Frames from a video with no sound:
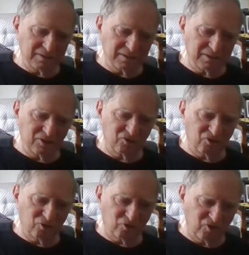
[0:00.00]
it just
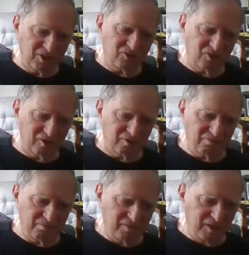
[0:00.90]
sort of sits there,
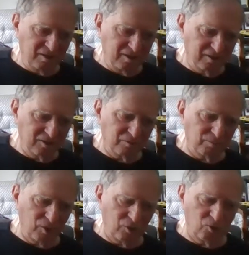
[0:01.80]
doesn't
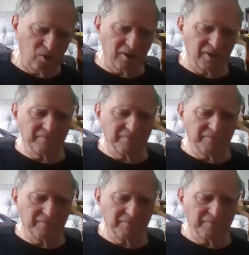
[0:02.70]
blow away.